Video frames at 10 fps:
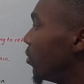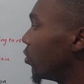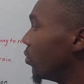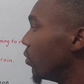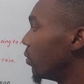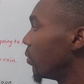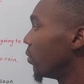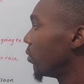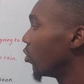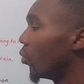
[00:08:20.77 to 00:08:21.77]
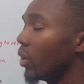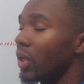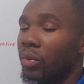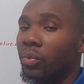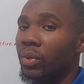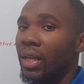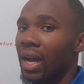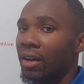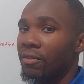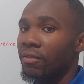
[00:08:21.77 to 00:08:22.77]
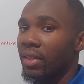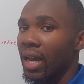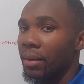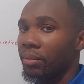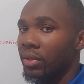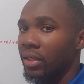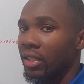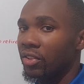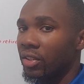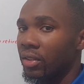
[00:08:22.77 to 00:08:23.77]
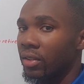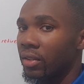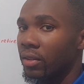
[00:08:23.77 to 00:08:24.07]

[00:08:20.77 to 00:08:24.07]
soon. So why would we have that prediction?